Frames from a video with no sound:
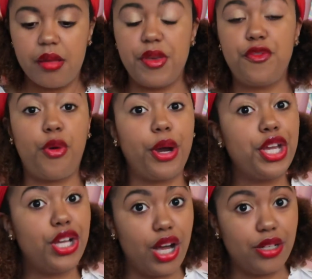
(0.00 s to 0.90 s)
Before
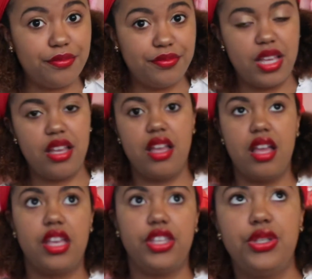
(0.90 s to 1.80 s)
you go,
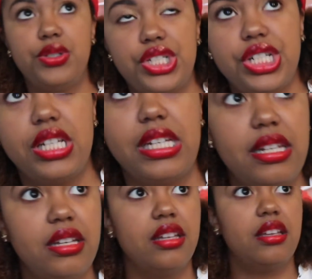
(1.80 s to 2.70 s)
you
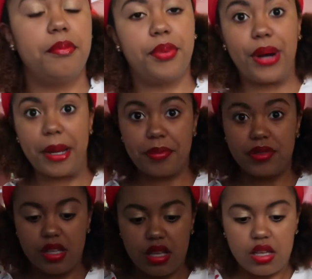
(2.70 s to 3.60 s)
should prep.
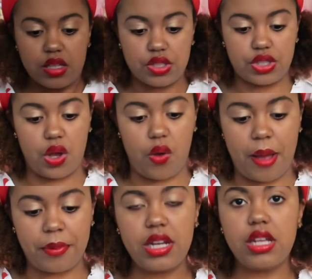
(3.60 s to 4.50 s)
So
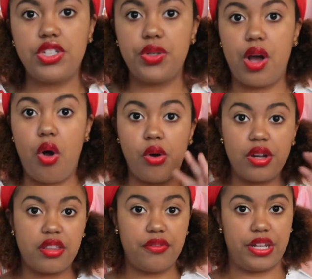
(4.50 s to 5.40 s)
I'm gonna do a
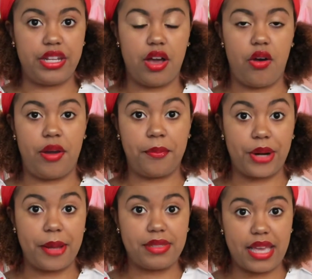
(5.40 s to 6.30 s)
whole nother video on
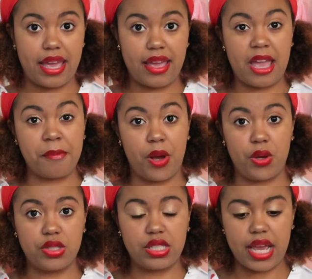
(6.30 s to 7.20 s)
prep day and
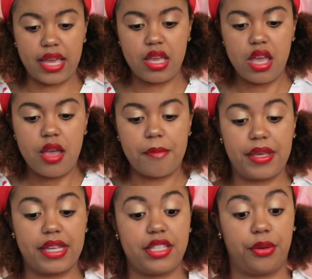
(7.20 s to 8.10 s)
post day
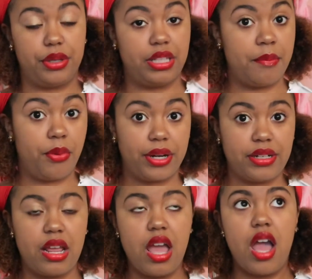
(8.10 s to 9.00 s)
because they're really
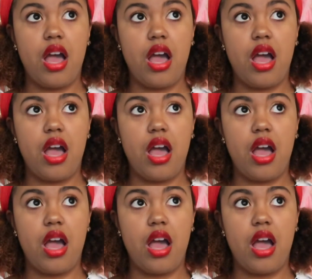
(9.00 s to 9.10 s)
important.